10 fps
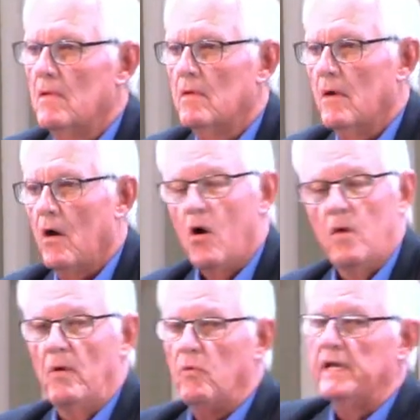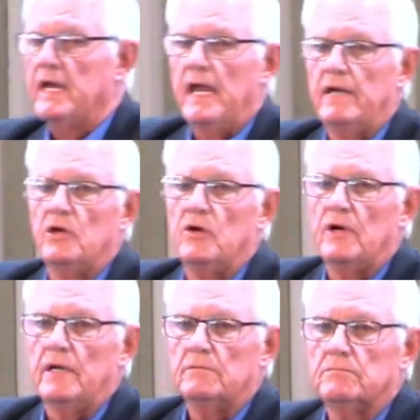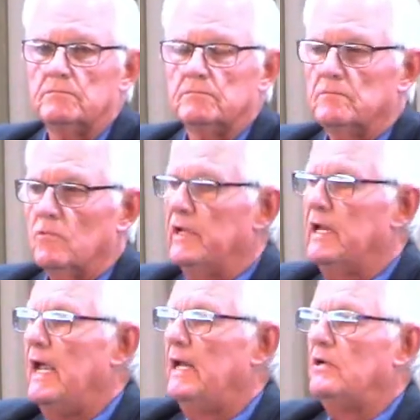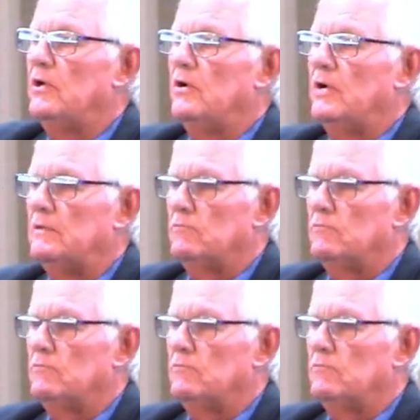Oh, but we can't do it. We can't do it. We